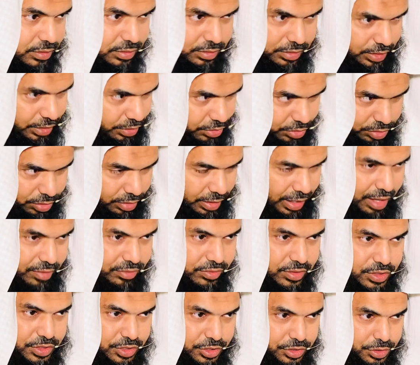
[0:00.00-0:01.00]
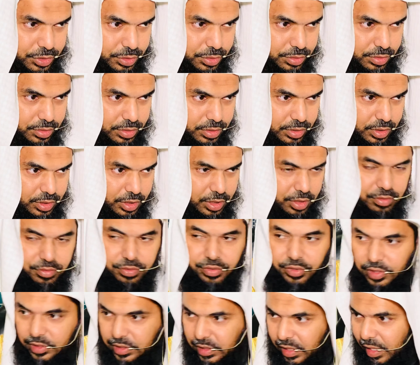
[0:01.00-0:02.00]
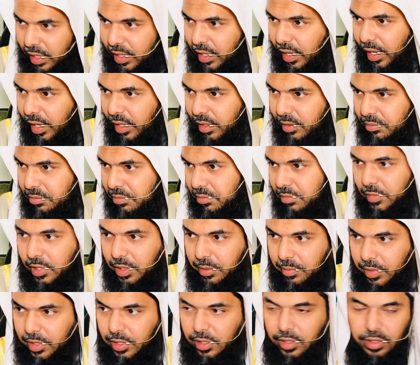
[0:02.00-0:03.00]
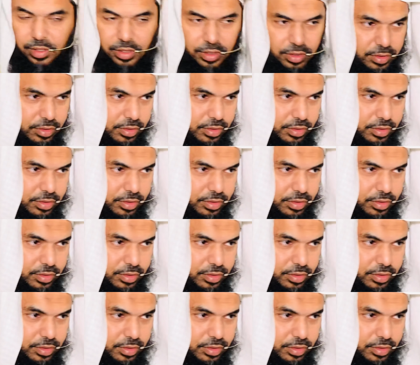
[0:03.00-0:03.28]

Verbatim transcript: then you don't have this issue. First rak'ah, I mean, you,